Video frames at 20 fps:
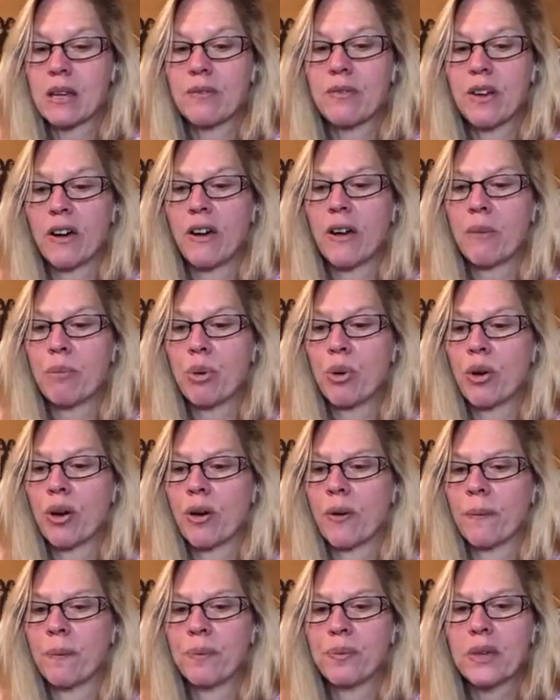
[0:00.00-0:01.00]
Very
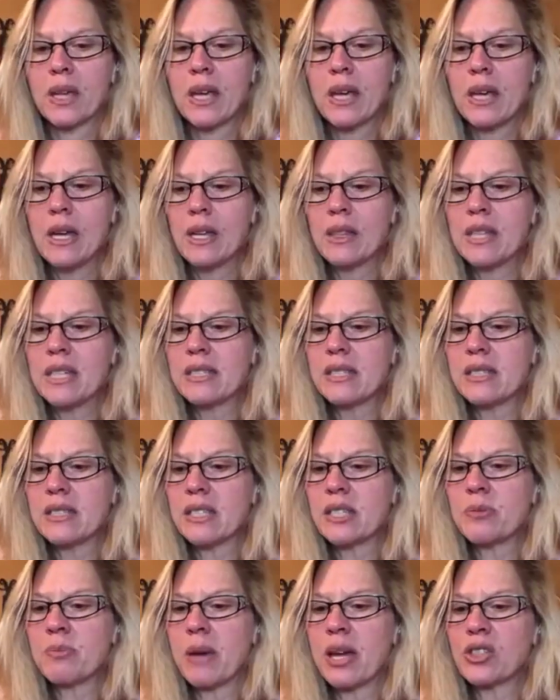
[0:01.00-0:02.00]
important. This is
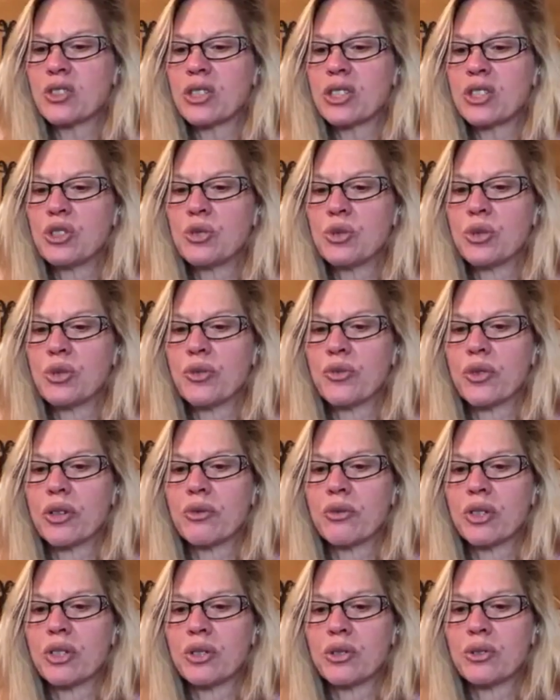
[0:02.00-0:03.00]
especially true if
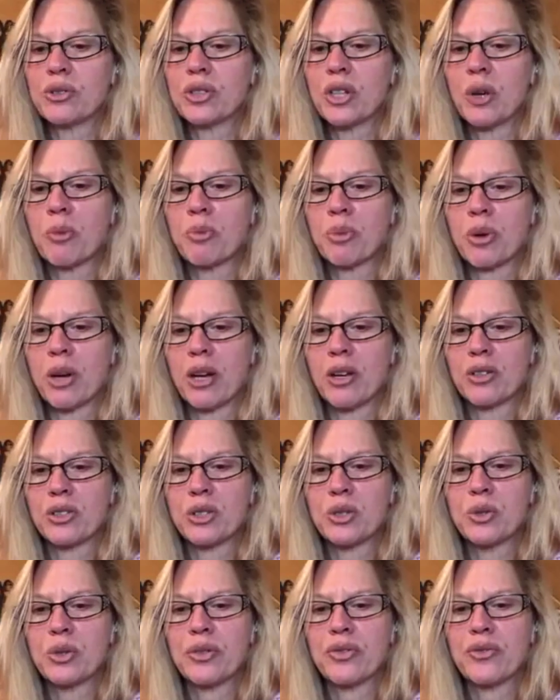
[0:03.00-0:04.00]
we reduce our prayers
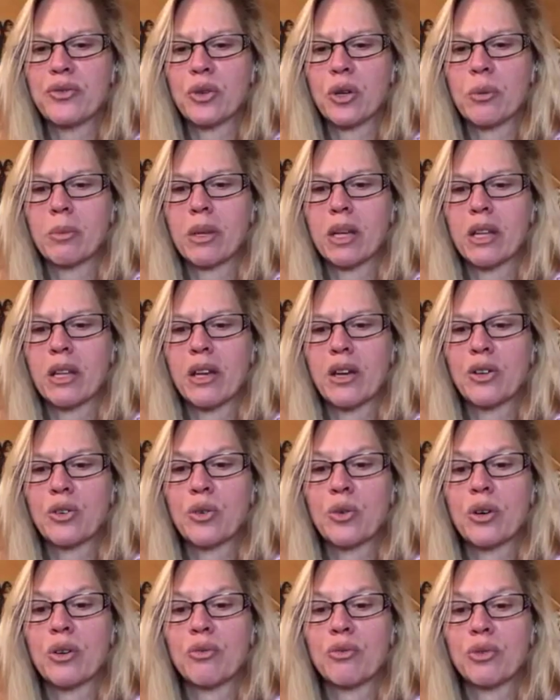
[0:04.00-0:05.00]
to a formula
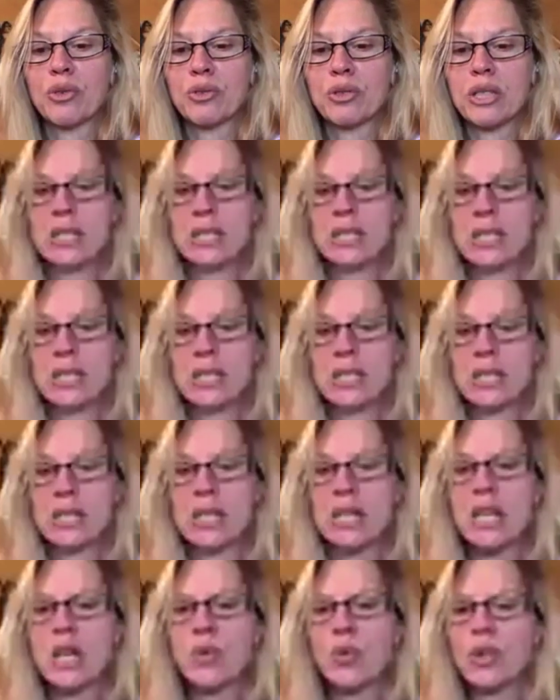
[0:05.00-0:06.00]
or a routine,
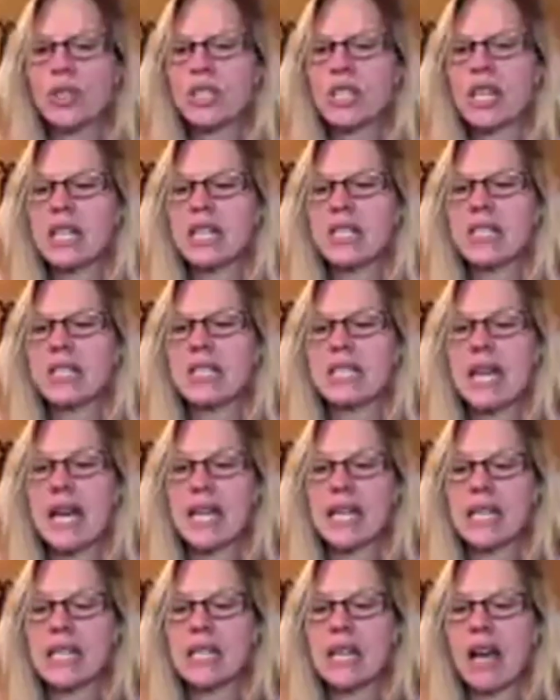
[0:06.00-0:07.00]
which can
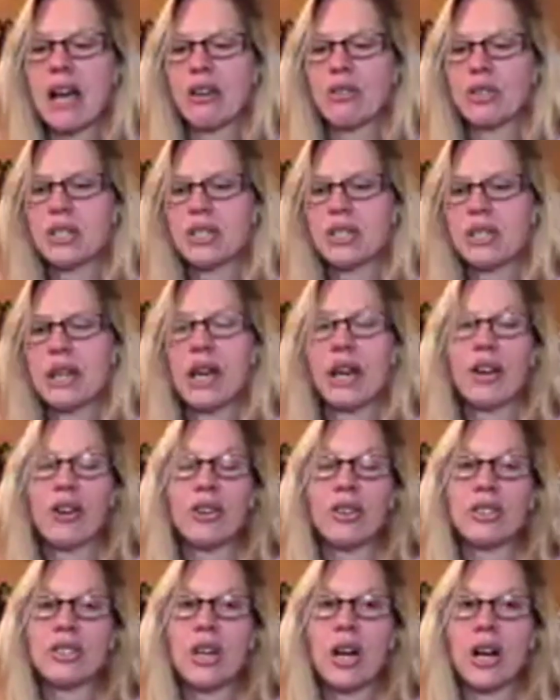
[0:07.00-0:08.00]
deaden our
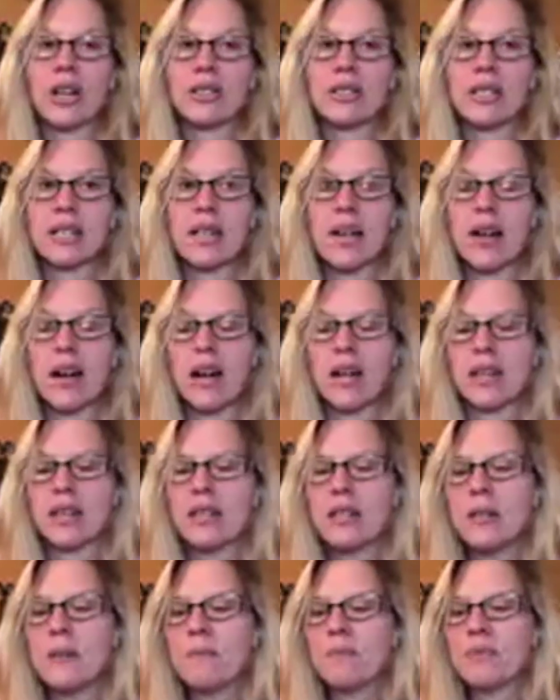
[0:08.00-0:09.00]
desire to talk to God.
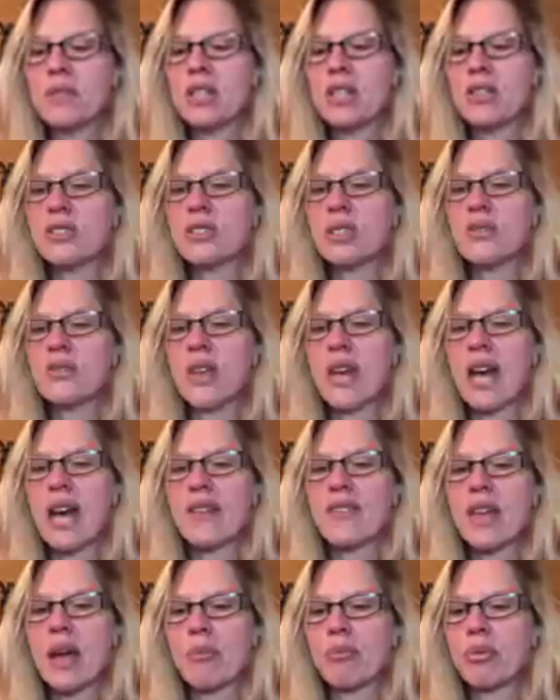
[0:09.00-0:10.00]
You know, so if you
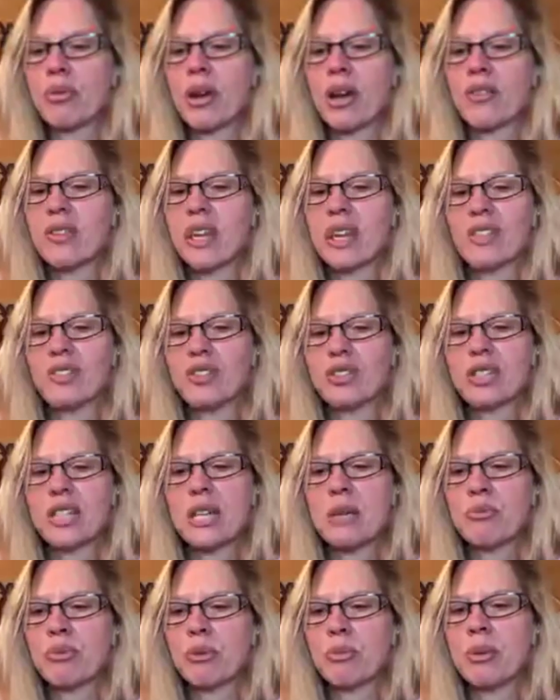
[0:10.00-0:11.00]
have that prayer that you just
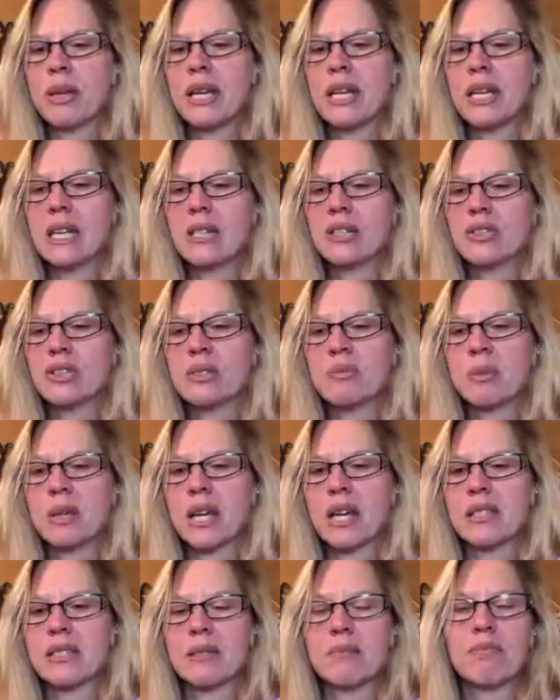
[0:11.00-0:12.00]
keep repeating just
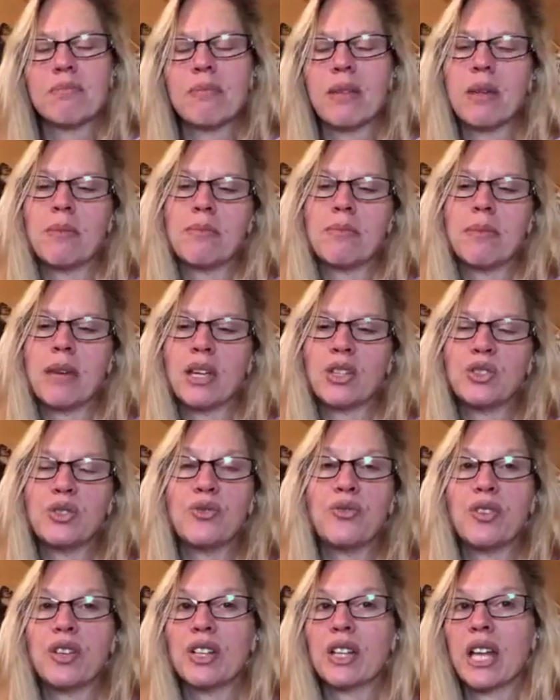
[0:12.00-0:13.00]
because it makes
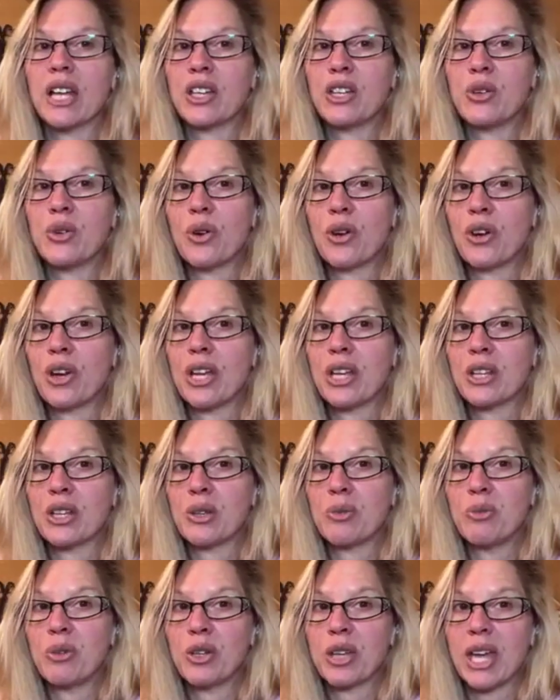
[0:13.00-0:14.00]
you feel like you are in
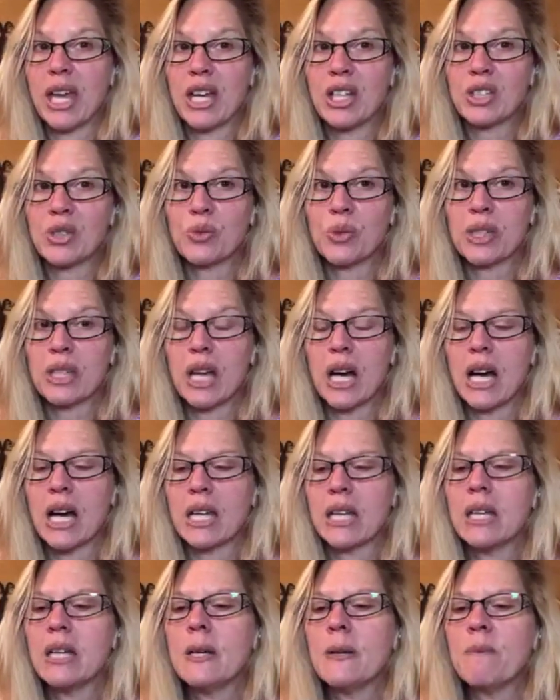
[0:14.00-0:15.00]
communication with
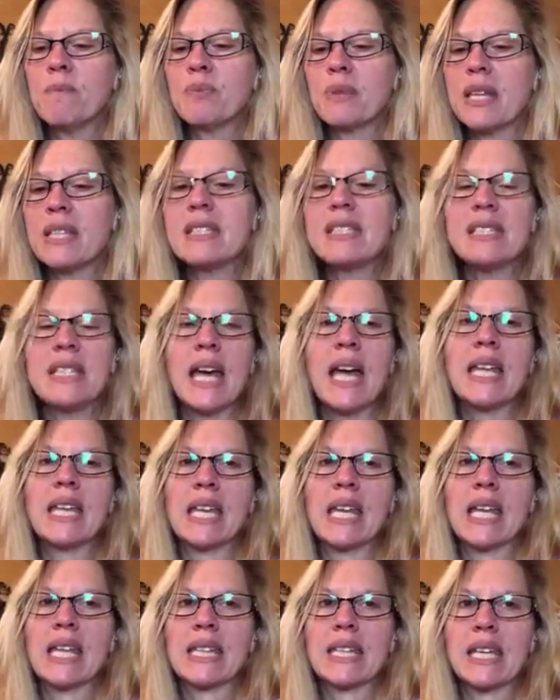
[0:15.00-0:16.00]
God, it's
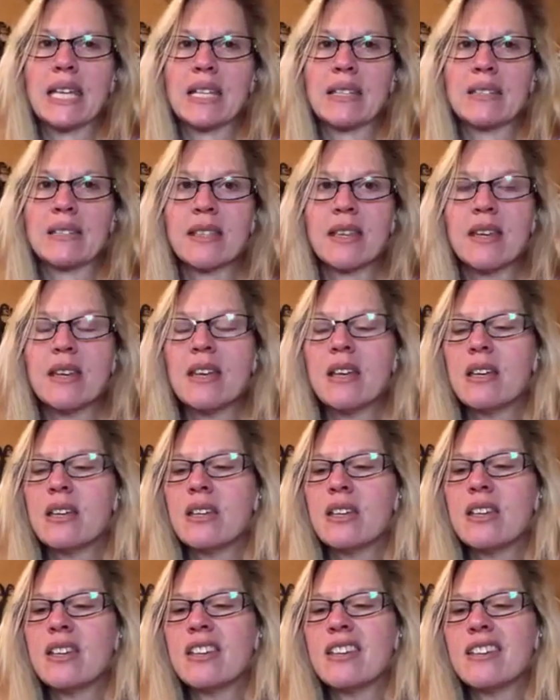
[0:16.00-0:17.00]
deadening things.
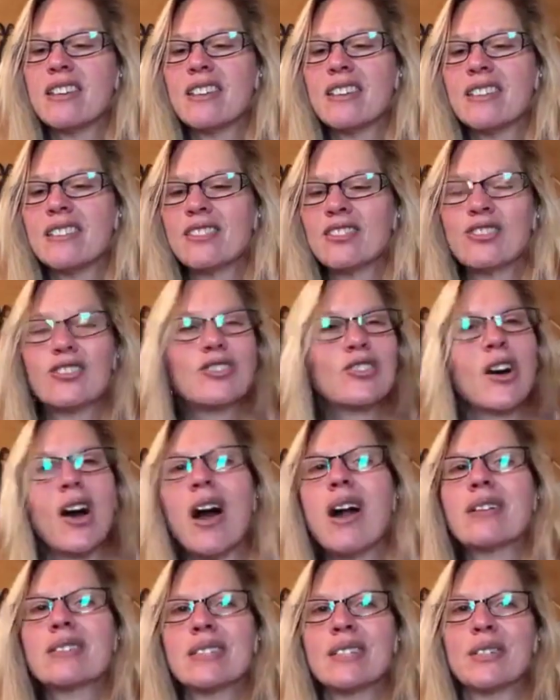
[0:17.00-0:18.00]

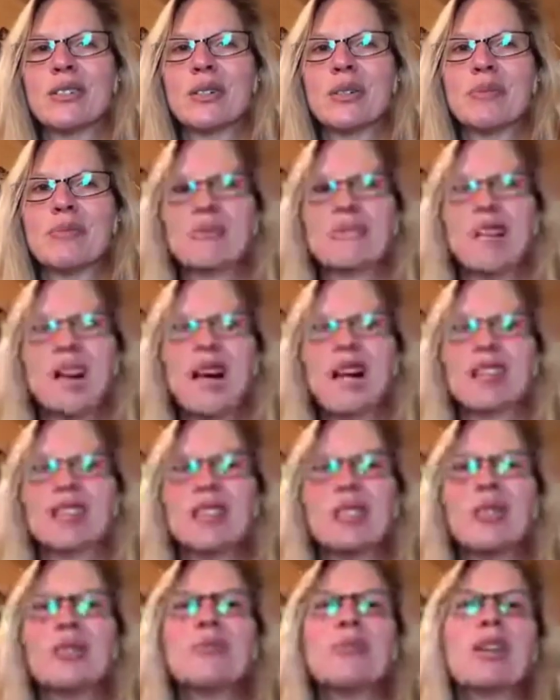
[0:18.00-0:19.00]
Talk to Him. Talk
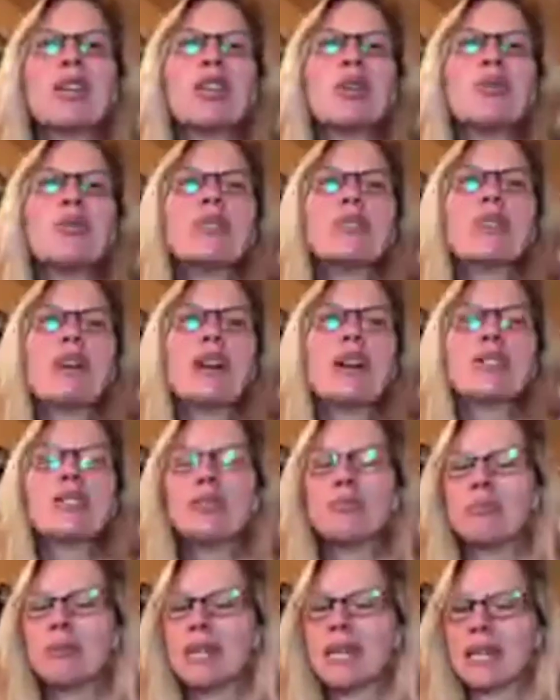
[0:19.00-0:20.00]
to Him like you would talk
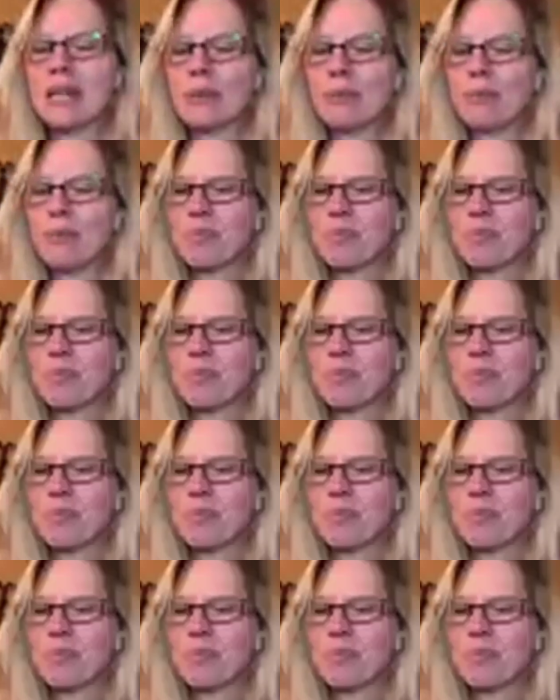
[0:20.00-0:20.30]
to me.